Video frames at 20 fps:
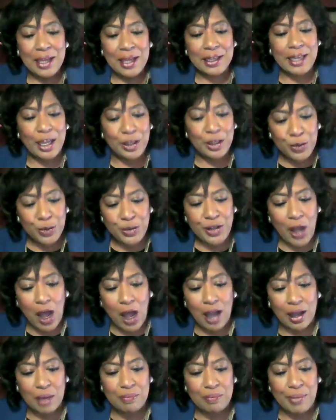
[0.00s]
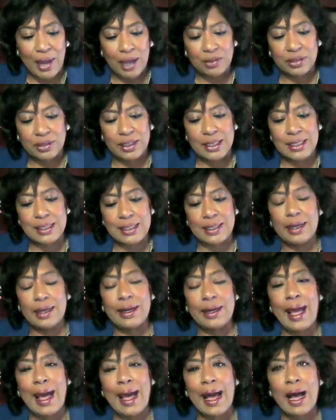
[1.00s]
Can you talk about this and
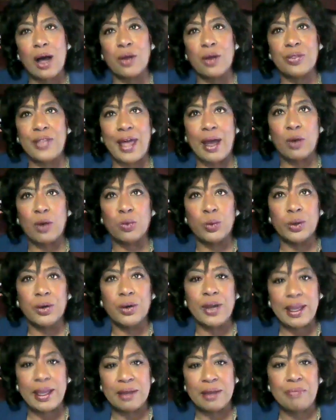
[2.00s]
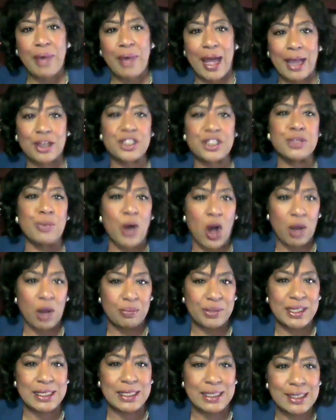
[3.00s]
how that will impact small
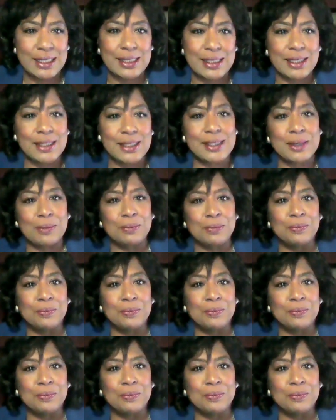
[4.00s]
businesses?